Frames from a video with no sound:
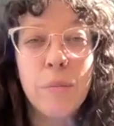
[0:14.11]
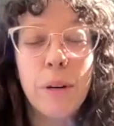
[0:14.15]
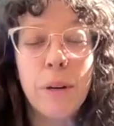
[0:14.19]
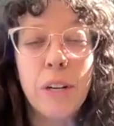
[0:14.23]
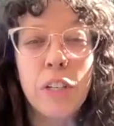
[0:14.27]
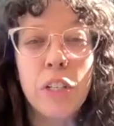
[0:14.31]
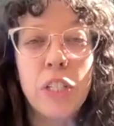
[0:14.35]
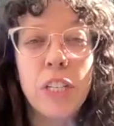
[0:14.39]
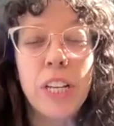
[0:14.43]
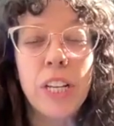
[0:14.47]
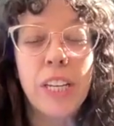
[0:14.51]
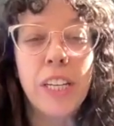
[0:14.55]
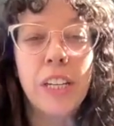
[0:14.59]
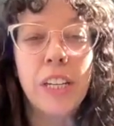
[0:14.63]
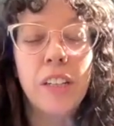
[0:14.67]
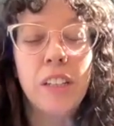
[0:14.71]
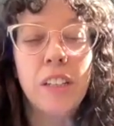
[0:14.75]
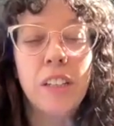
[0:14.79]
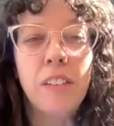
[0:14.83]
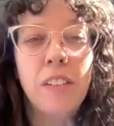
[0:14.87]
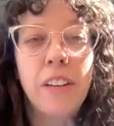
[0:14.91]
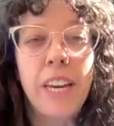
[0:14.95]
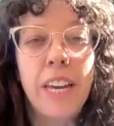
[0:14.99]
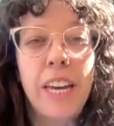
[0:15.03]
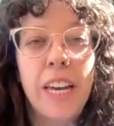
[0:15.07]

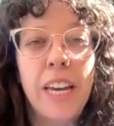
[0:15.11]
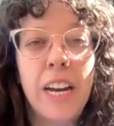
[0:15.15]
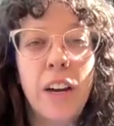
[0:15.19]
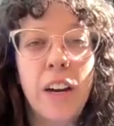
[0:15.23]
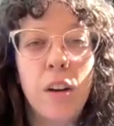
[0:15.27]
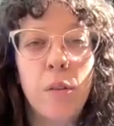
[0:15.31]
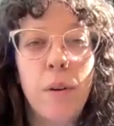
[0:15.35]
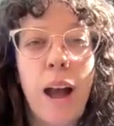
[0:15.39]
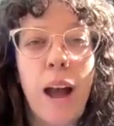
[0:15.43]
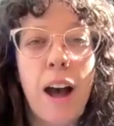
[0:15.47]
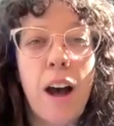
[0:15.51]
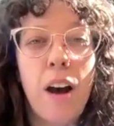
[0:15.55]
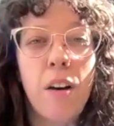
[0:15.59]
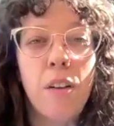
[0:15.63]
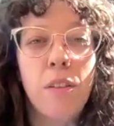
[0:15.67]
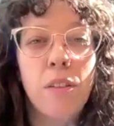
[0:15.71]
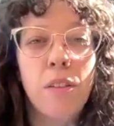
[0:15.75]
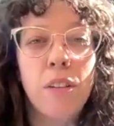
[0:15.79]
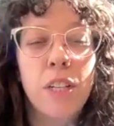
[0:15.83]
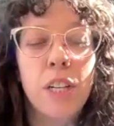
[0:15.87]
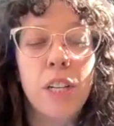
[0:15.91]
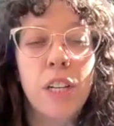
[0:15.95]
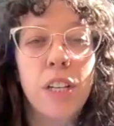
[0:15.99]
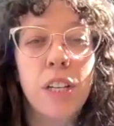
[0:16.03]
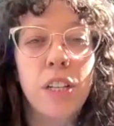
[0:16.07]
particularly
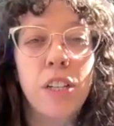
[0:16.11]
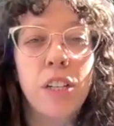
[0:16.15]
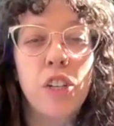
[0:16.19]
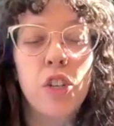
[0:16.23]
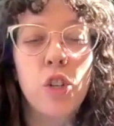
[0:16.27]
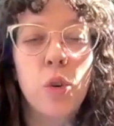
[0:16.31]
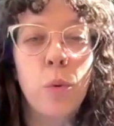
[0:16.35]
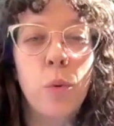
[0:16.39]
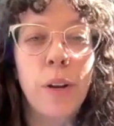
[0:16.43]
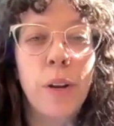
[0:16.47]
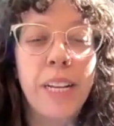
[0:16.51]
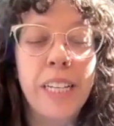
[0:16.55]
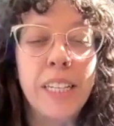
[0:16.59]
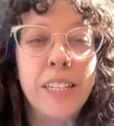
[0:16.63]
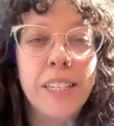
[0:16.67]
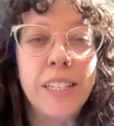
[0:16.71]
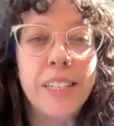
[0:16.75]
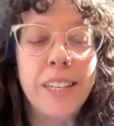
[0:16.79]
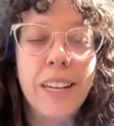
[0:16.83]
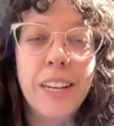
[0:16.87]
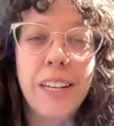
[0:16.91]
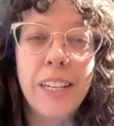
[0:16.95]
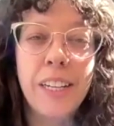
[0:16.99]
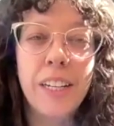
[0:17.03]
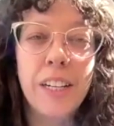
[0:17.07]
around a joint
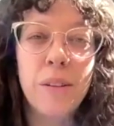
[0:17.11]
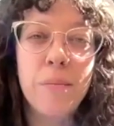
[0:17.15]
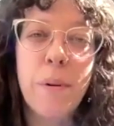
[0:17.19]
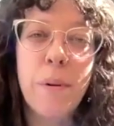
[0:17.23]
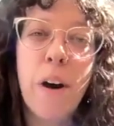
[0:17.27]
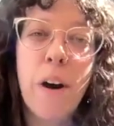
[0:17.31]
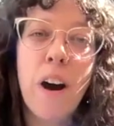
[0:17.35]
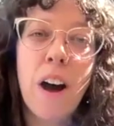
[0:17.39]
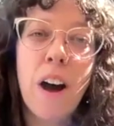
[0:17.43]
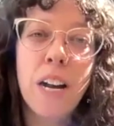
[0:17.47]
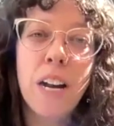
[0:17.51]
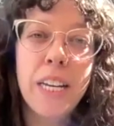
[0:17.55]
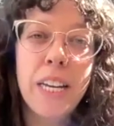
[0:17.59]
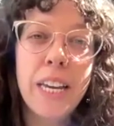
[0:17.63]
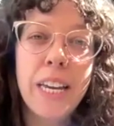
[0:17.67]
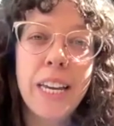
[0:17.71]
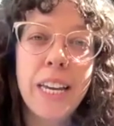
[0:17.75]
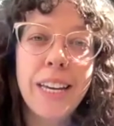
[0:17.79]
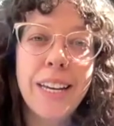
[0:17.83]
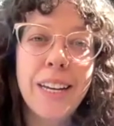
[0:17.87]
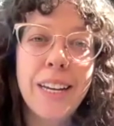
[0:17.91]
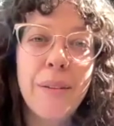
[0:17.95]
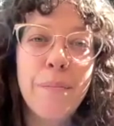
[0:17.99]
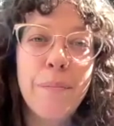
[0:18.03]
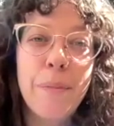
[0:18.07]
in your
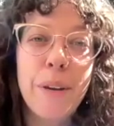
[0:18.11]
body,